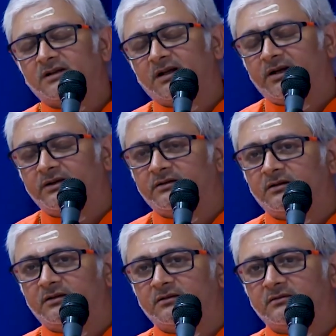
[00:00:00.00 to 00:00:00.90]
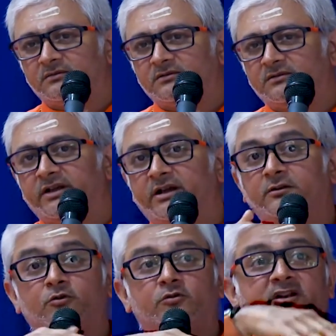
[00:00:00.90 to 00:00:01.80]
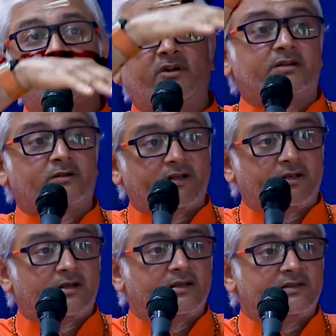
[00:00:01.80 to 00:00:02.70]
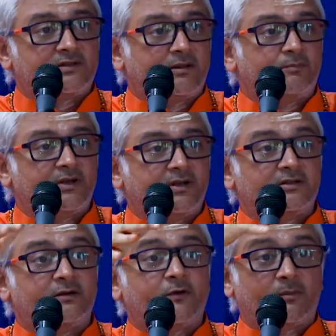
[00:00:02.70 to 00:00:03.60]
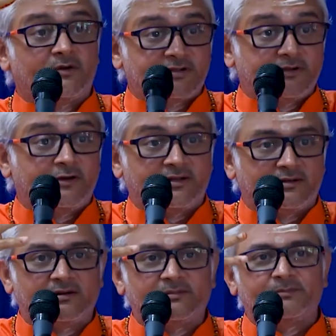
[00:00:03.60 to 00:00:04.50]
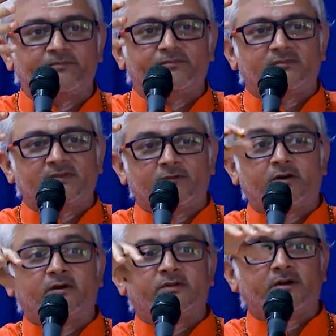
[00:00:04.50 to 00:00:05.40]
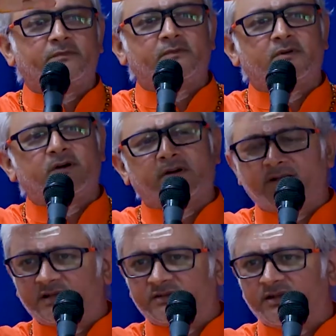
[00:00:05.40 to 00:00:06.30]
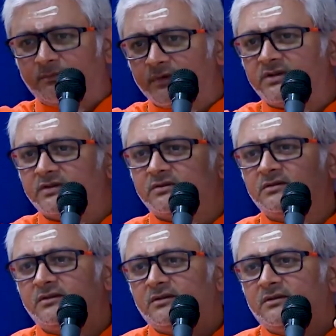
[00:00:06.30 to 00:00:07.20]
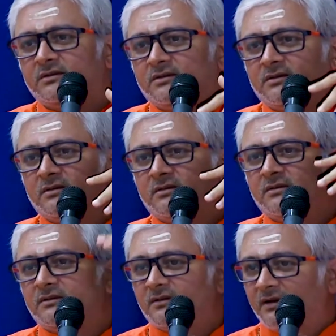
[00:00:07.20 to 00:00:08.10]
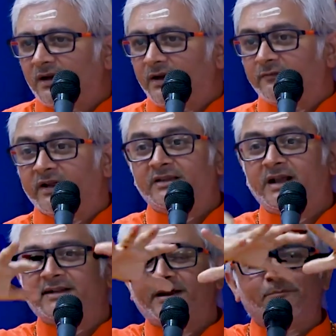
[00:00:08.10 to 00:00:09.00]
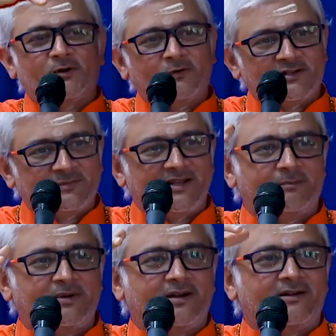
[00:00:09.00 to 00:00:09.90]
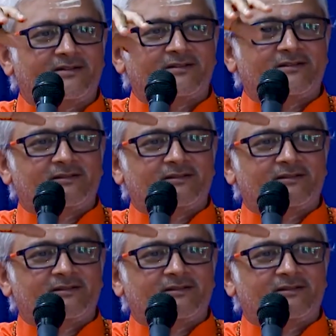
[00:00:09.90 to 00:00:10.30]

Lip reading: And there Gurudev built a very nice temple in the form of Shivalinga, one of the earliest temples. And when that temple was being built,